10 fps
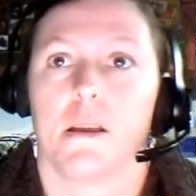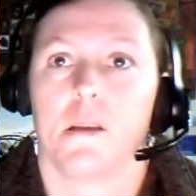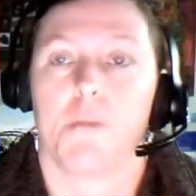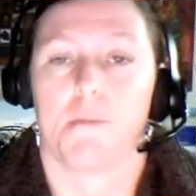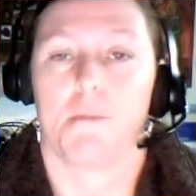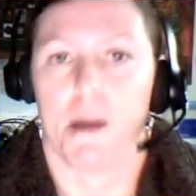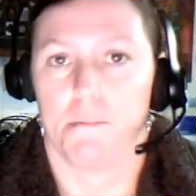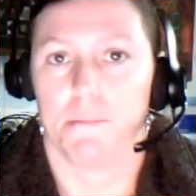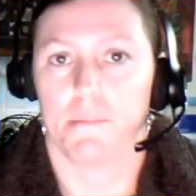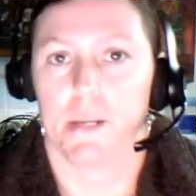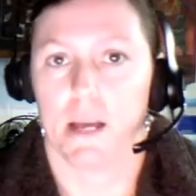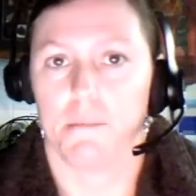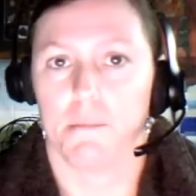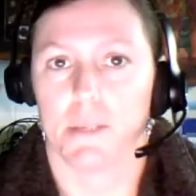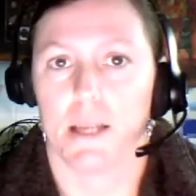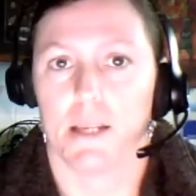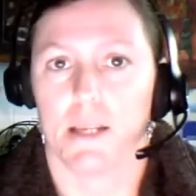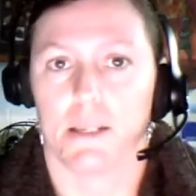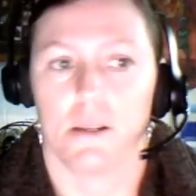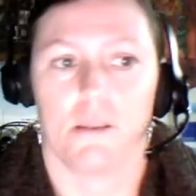My mum comes and
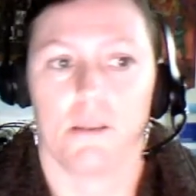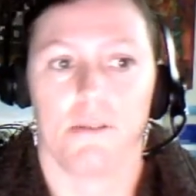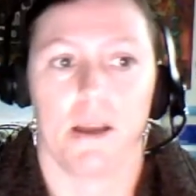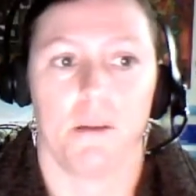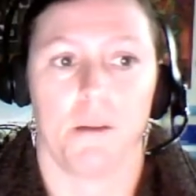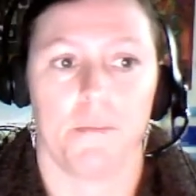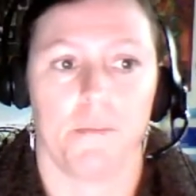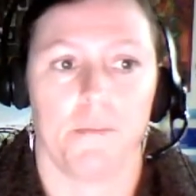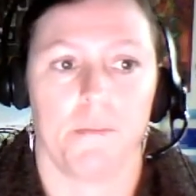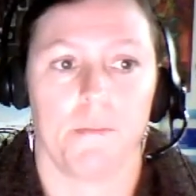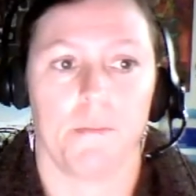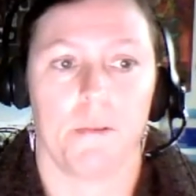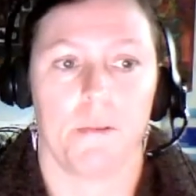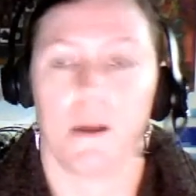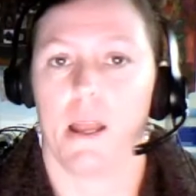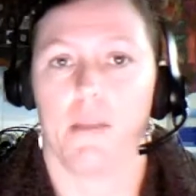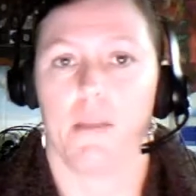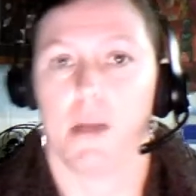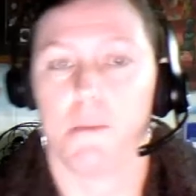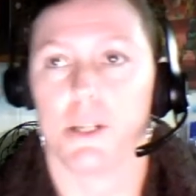does a lot of help
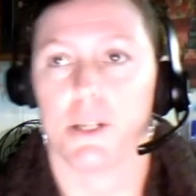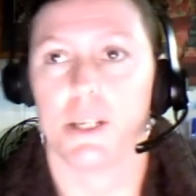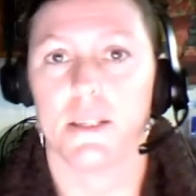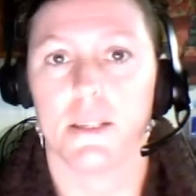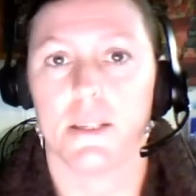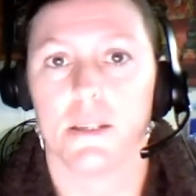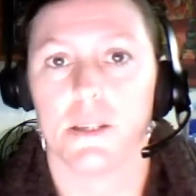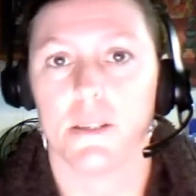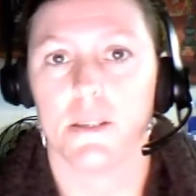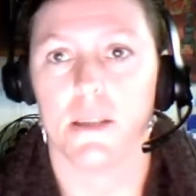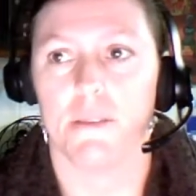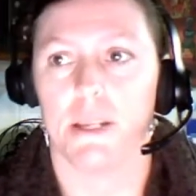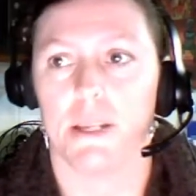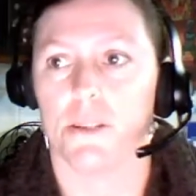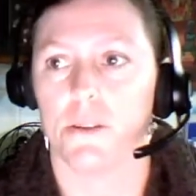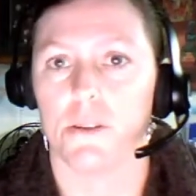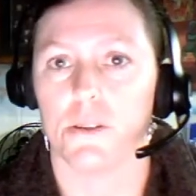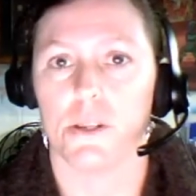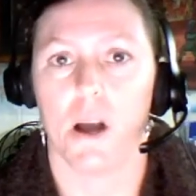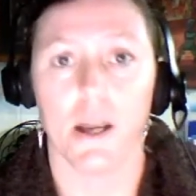anyway, but she's 72.
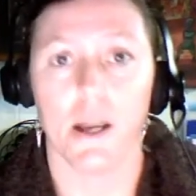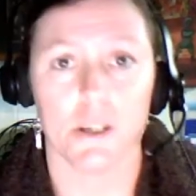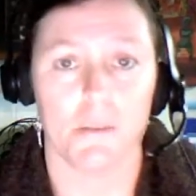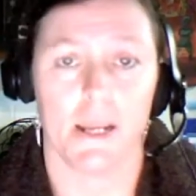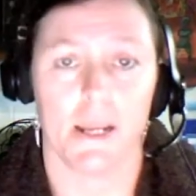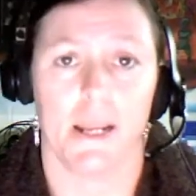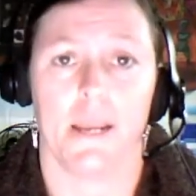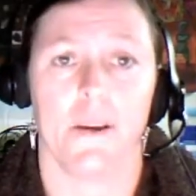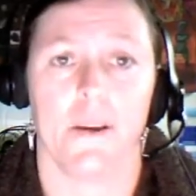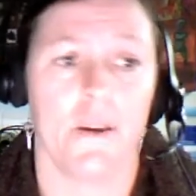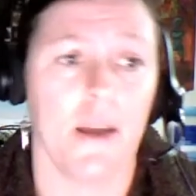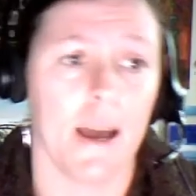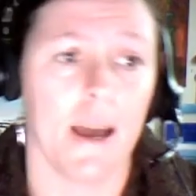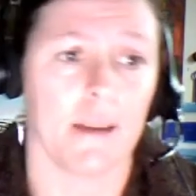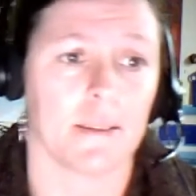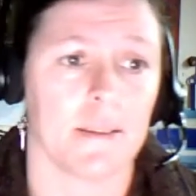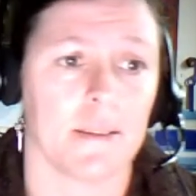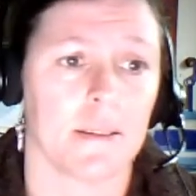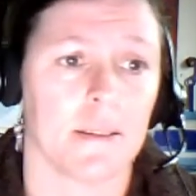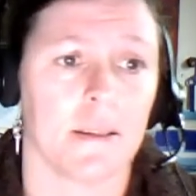I should be cleaning her
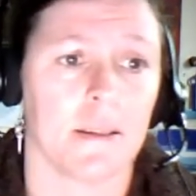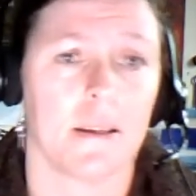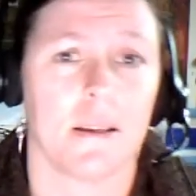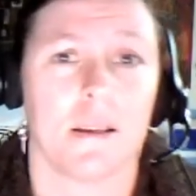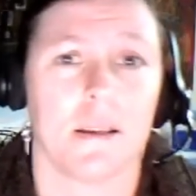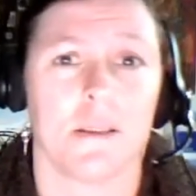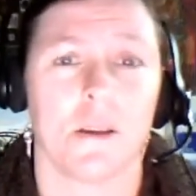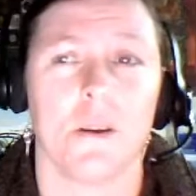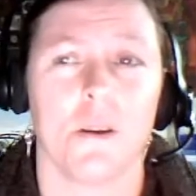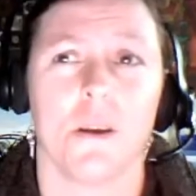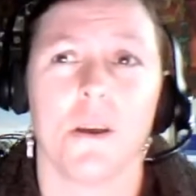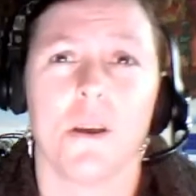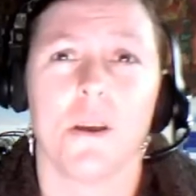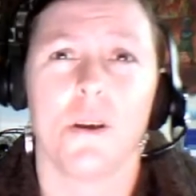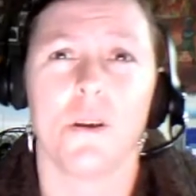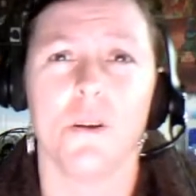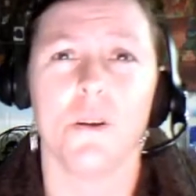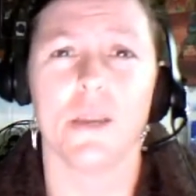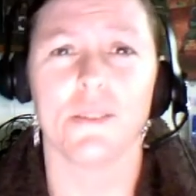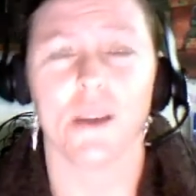house. So who
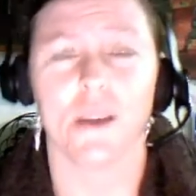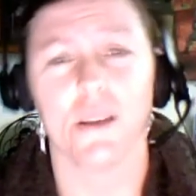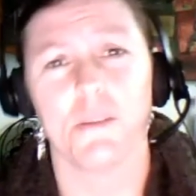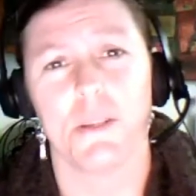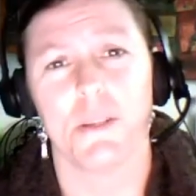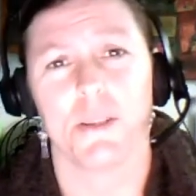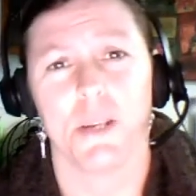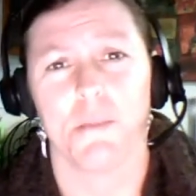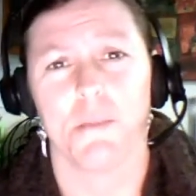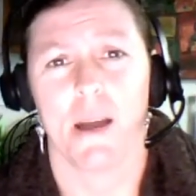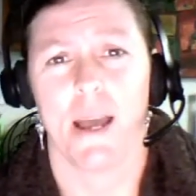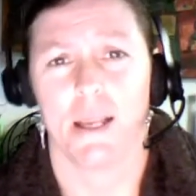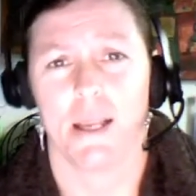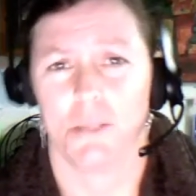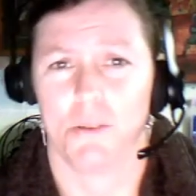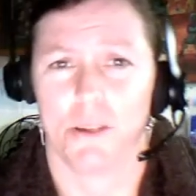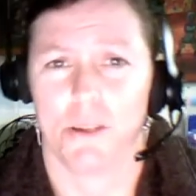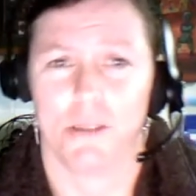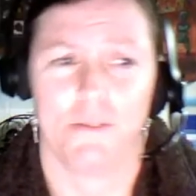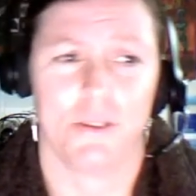is going to be doing my housework
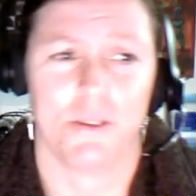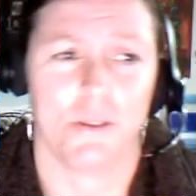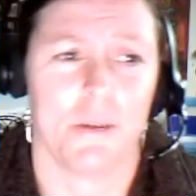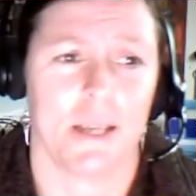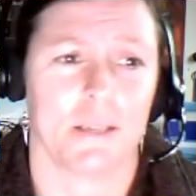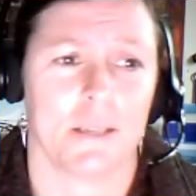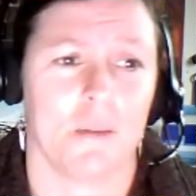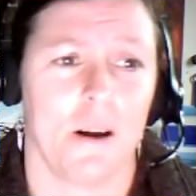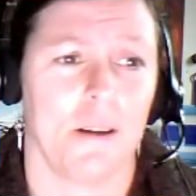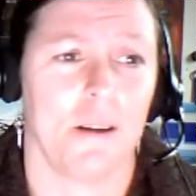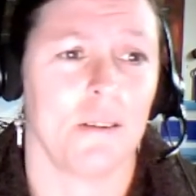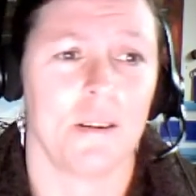for 2 weeks while